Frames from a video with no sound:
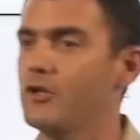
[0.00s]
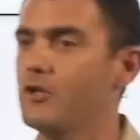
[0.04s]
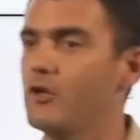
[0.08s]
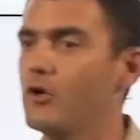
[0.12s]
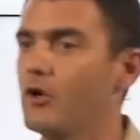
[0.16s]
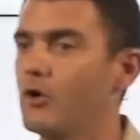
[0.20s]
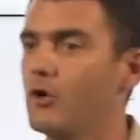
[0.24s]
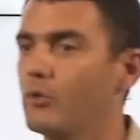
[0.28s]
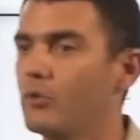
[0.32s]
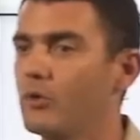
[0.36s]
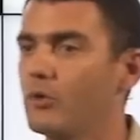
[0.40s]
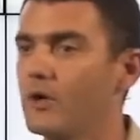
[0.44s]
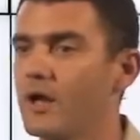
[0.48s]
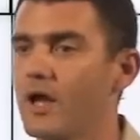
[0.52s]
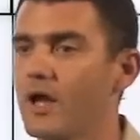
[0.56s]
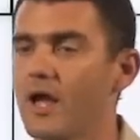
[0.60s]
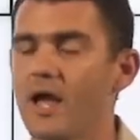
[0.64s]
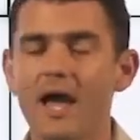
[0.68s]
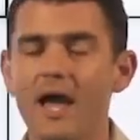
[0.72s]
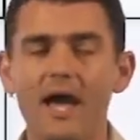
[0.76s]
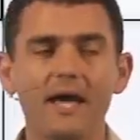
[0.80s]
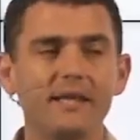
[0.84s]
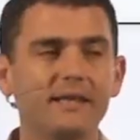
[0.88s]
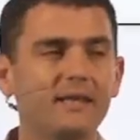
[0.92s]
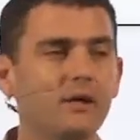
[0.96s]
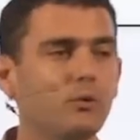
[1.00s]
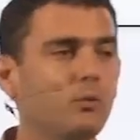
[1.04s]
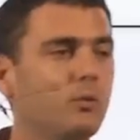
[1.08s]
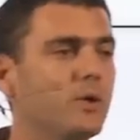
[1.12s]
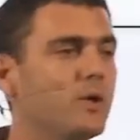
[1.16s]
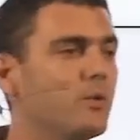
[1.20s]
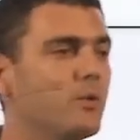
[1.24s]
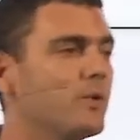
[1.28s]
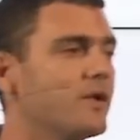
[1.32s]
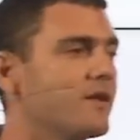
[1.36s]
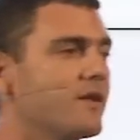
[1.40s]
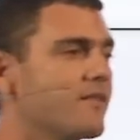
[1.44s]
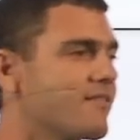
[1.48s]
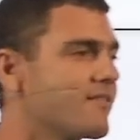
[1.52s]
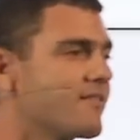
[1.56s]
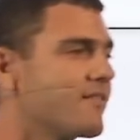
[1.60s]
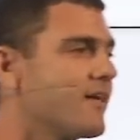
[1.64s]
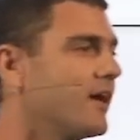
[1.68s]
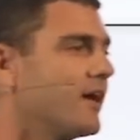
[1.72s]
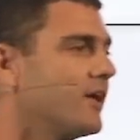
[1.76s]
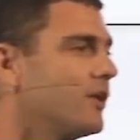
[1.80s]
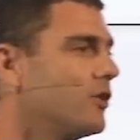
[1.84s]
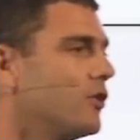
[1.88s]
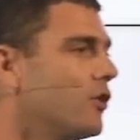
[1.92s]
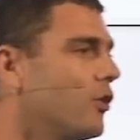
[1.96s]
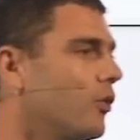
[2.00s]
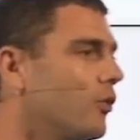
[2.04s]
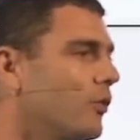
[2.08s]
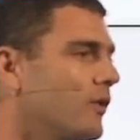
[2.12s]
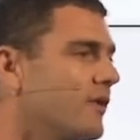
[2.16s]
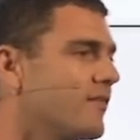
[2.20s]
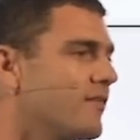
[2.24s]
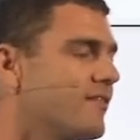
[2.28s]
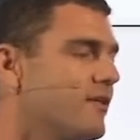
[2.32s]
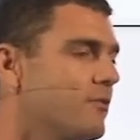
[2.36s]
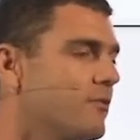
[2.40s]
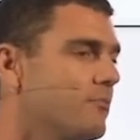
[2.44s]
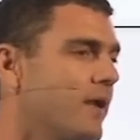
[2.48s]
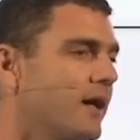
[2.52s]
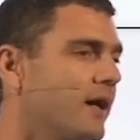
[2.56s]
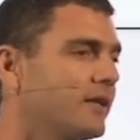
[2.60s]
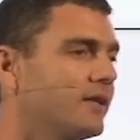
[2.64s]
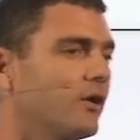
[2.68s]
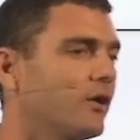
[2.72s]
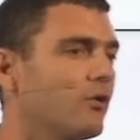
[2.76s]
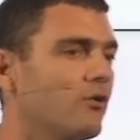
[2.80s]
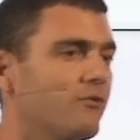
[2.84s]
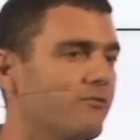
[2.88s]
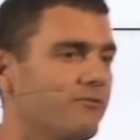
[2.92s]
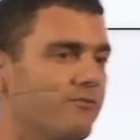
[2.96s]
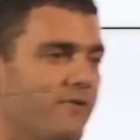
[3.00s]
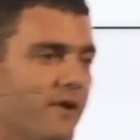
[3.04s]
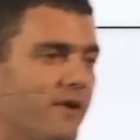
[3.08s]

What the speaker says: no. And the we will say no, it's the mother of,